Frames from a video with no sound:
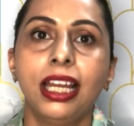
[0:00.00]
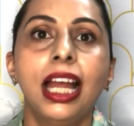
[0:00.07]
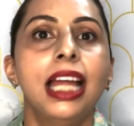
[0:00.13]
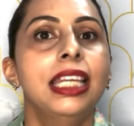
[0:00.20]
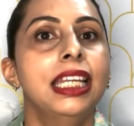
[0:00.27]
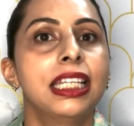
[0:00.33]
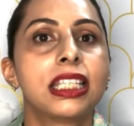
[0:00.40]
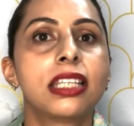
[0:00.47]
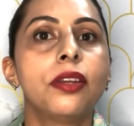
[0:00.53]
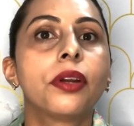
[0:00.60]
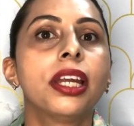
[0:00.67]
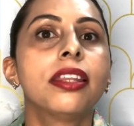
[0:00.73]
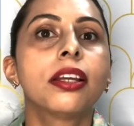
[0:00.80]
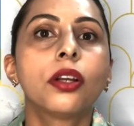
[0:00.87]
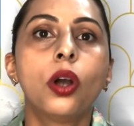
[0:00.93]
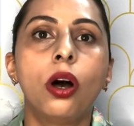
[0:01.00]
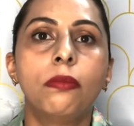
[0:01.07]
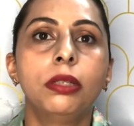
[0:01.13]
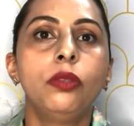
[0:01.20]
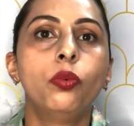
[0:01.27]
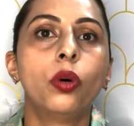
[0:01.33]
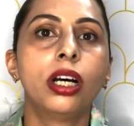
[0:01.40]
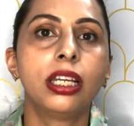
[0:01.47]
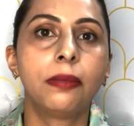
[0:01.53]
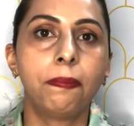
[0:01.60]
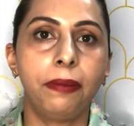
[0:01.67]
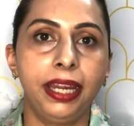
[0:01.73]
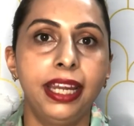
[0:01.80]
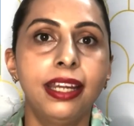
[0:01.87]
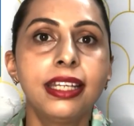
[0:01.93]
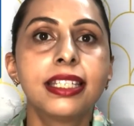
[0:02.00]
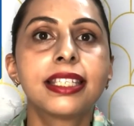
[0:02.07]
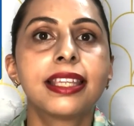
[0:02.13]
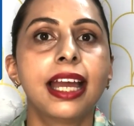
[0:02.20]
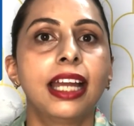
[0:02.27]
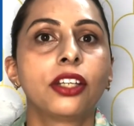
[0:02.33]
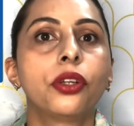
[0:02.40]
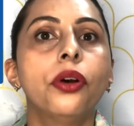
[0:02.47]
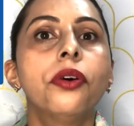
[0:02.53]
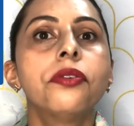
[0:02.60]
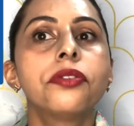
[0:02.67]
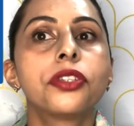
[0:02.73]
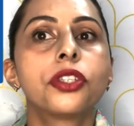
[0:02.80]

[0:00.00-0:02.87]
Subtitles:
Let's look at the common word pairs that goes